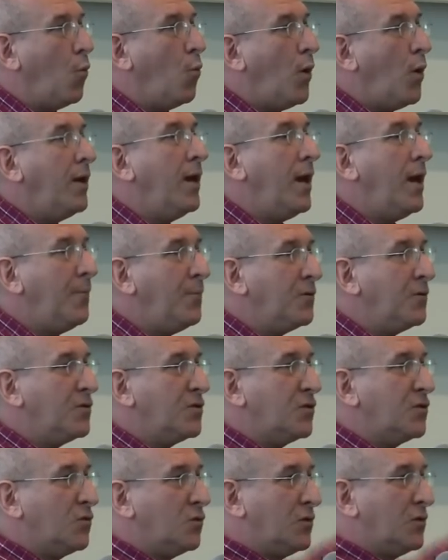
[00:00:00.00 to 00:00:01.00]
What
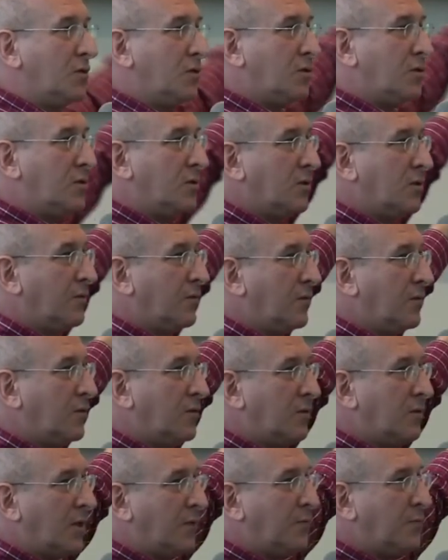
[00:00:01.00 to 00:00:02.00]
happens to
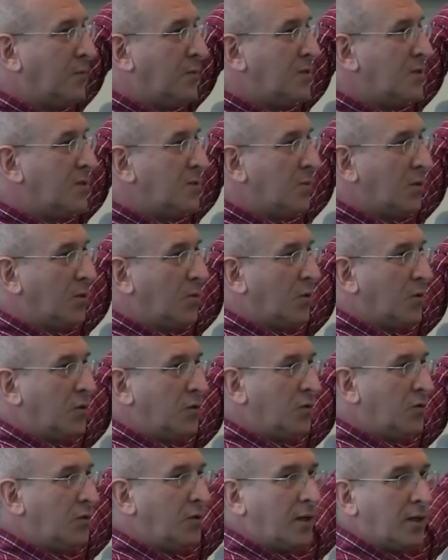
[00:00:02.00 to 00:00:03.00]
that business model when
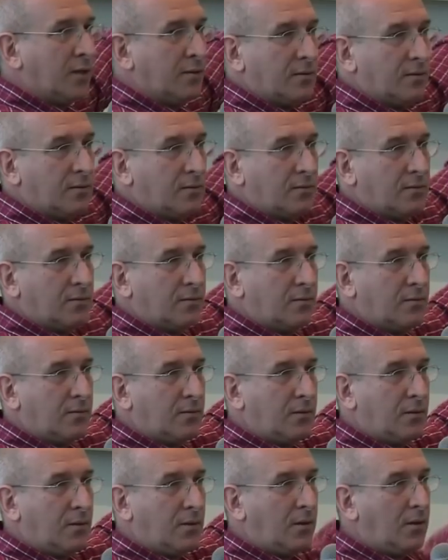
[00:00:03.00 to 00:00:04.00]
you do that?
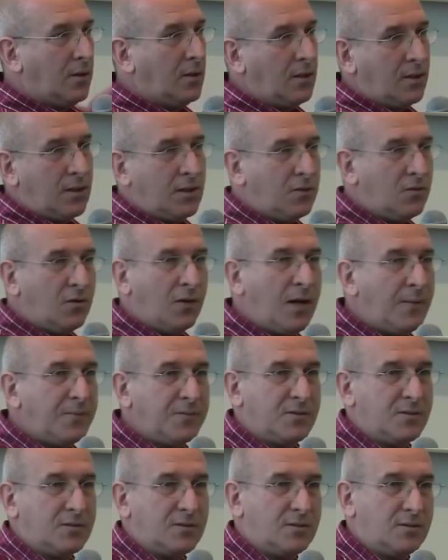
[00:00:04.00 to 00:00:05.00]
It
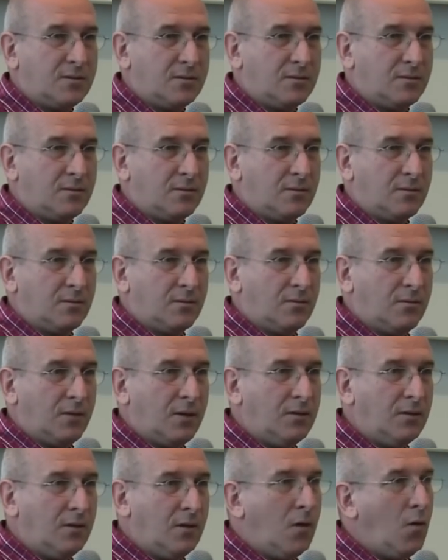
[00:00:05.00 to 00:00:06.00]
collapses,
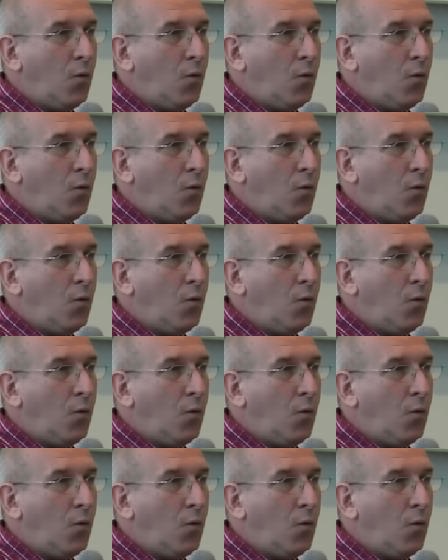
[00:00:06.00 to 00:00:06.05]
right?